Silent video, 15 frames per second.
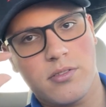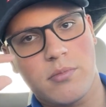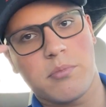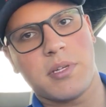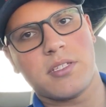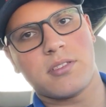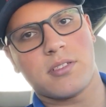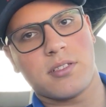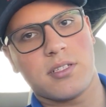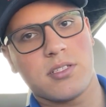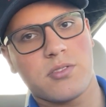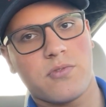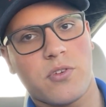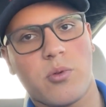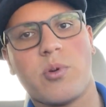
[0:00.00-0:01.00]
Basically,
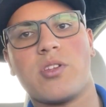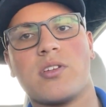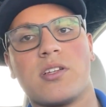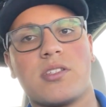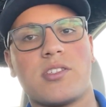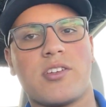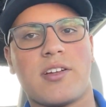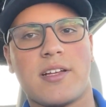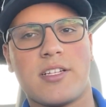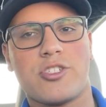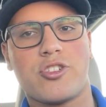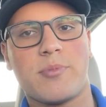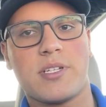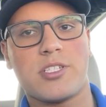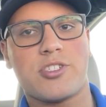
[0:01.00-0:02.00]
it's for when you get to your
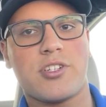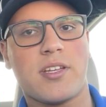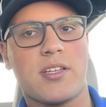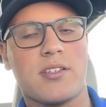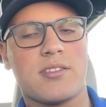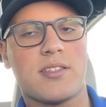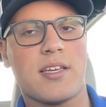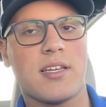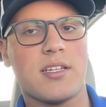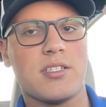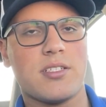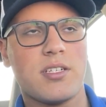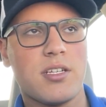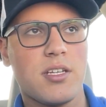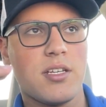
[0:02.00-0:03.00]
instrument
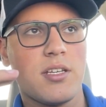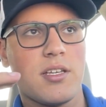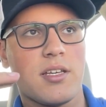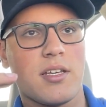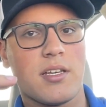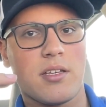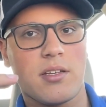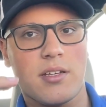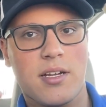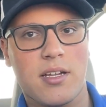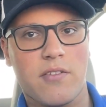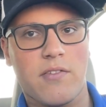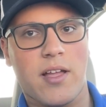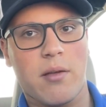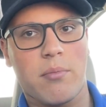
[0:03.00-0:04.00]
stage. It kind
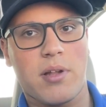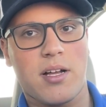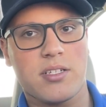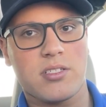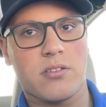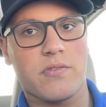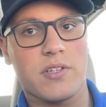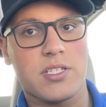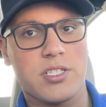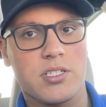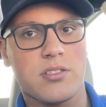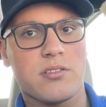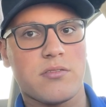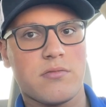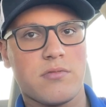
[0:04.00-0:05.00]
of like blocks your
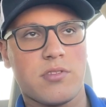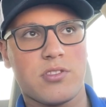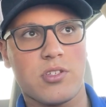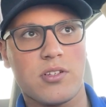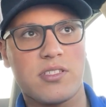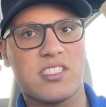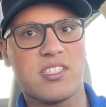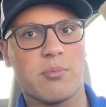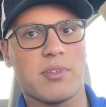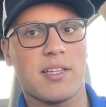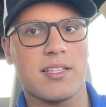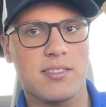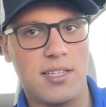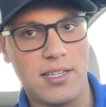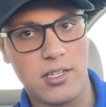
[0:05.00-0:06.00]
vision, so it
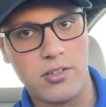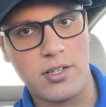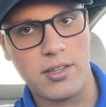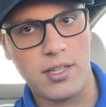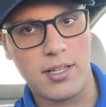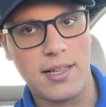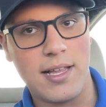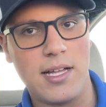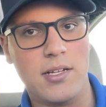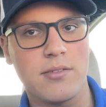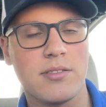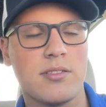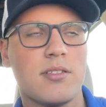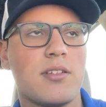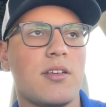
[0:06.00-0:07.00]
simulates like you're in the clouds.